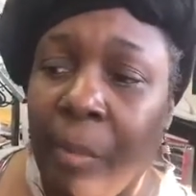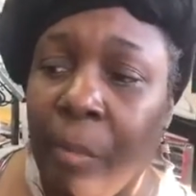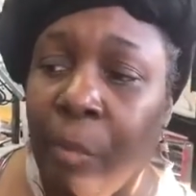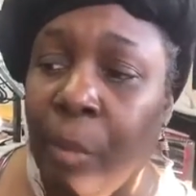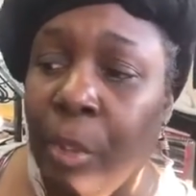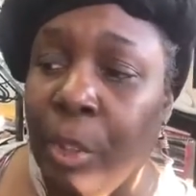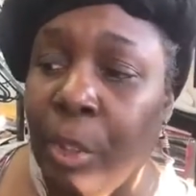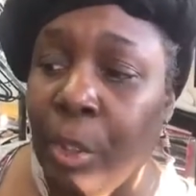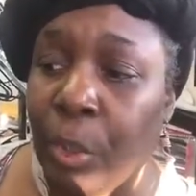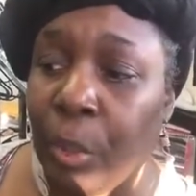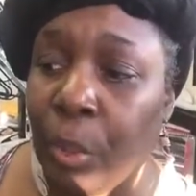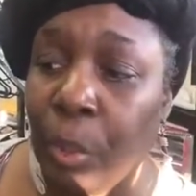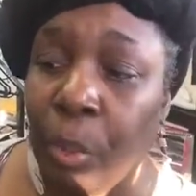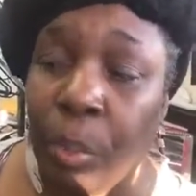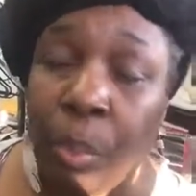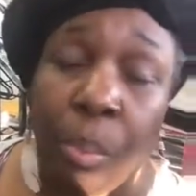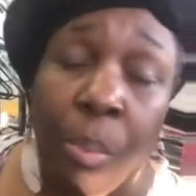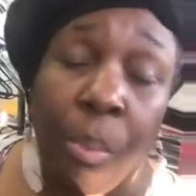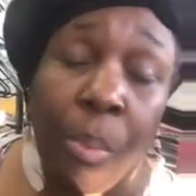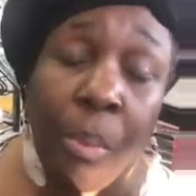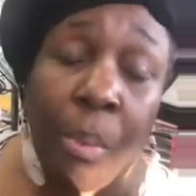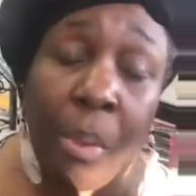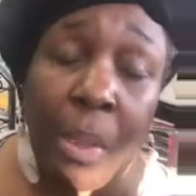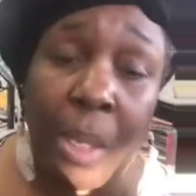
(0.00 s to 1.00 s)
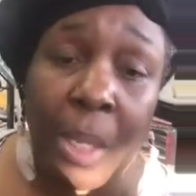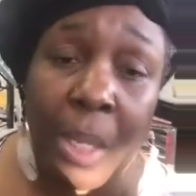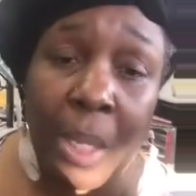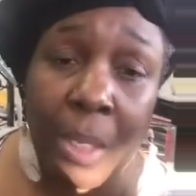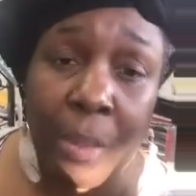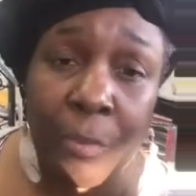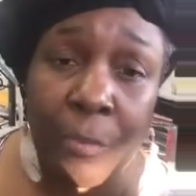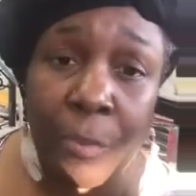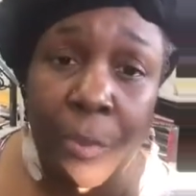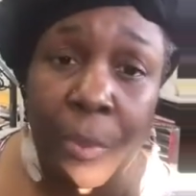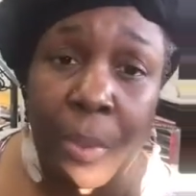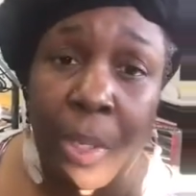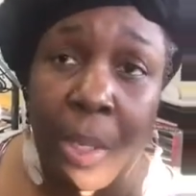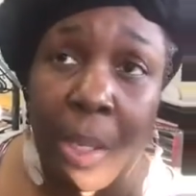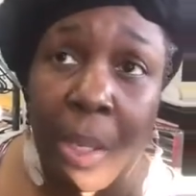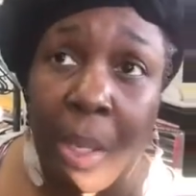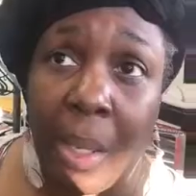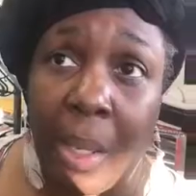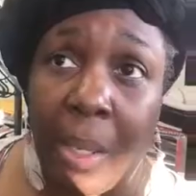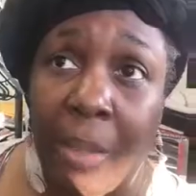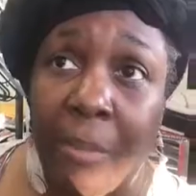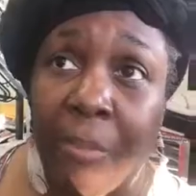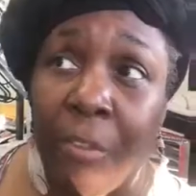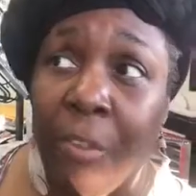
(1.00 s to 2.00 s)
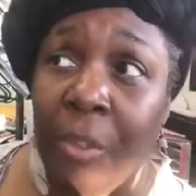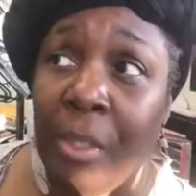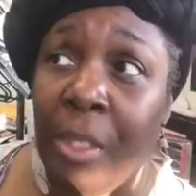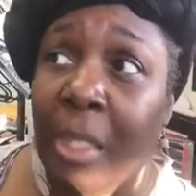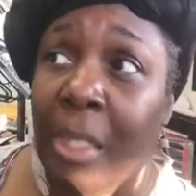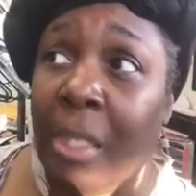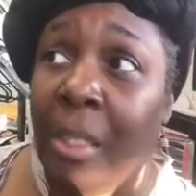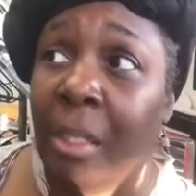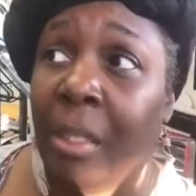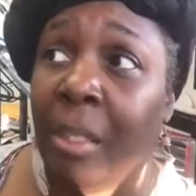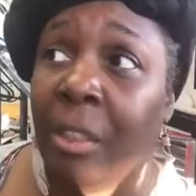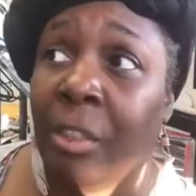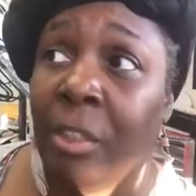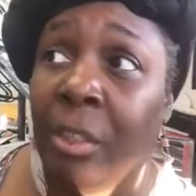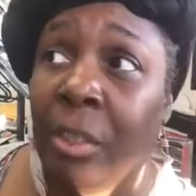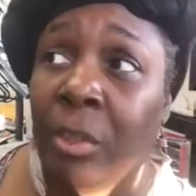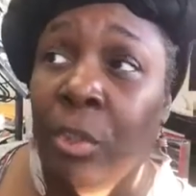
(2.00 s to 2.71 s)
We do, if you need to